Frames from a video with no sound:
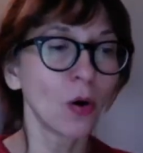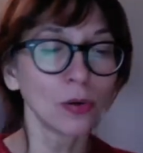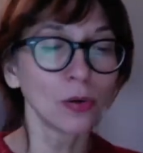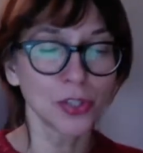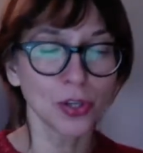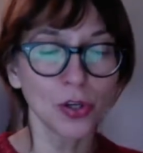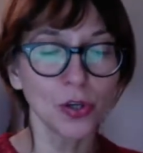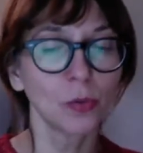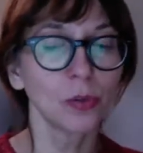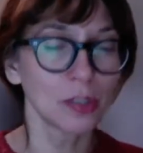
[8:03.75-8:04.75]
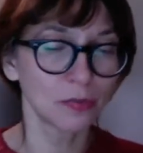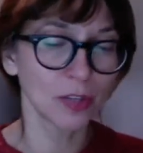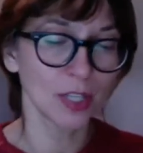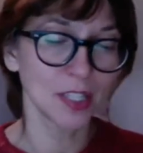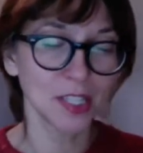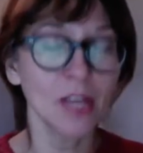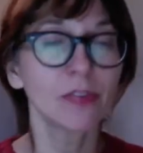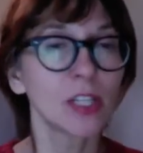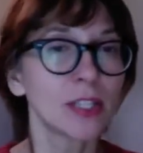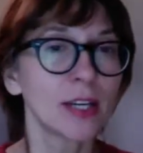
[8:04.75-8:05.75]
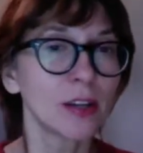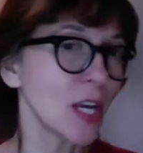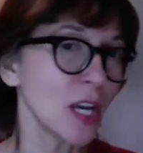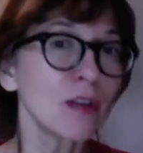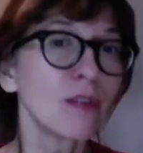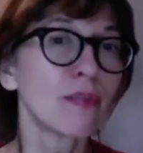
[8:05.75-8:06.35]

also you would have received the degree